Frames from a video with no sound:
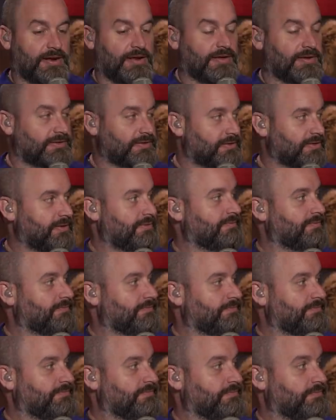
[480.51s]
that honestly.
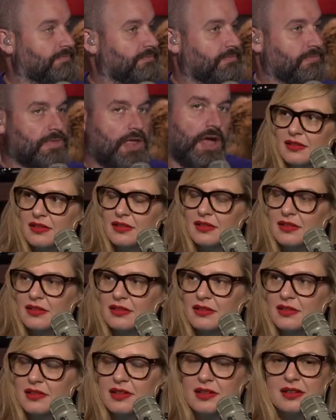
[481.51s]
Really? No,
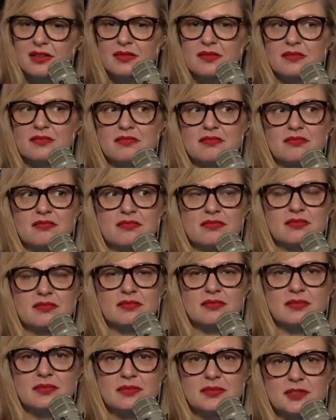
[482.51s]
I mean I, I
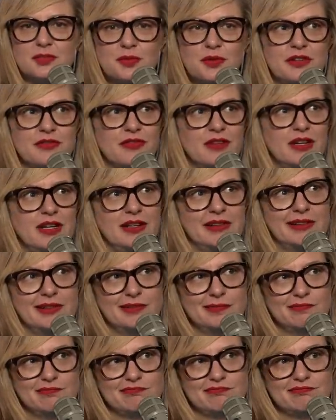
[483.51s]
realized that it's pretty funny though.
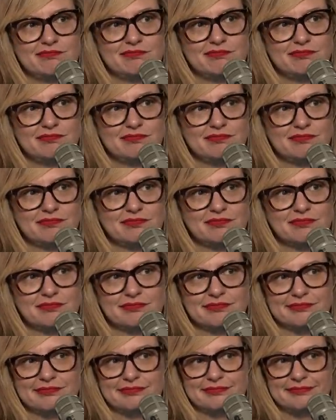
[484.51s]
I I
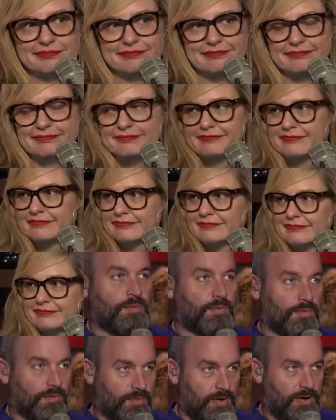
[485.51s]
realize that
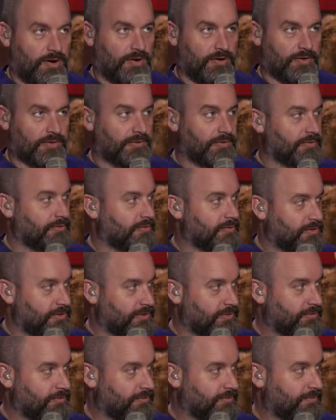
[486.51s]
they were wrong
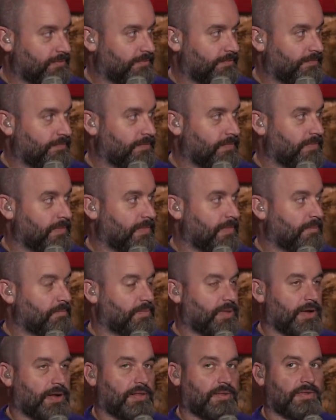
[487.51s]
too. Yeah
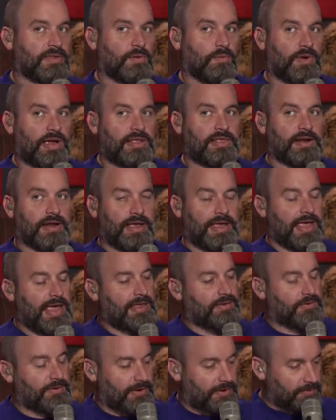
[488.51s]
but the way that I
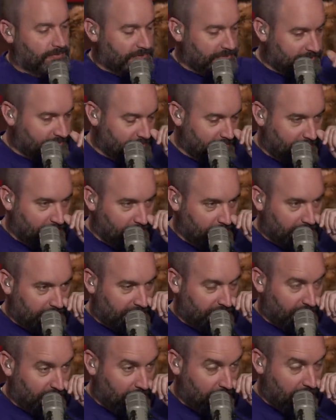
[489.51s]
handled it was it
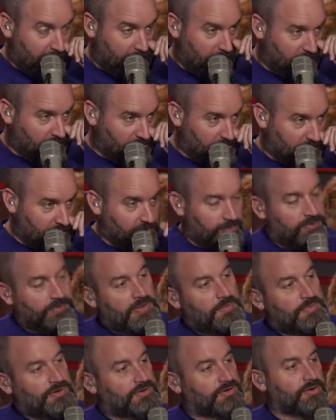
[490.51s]
was a very emotional,
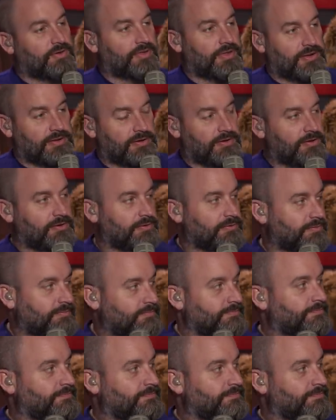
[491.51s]
immature thing to do.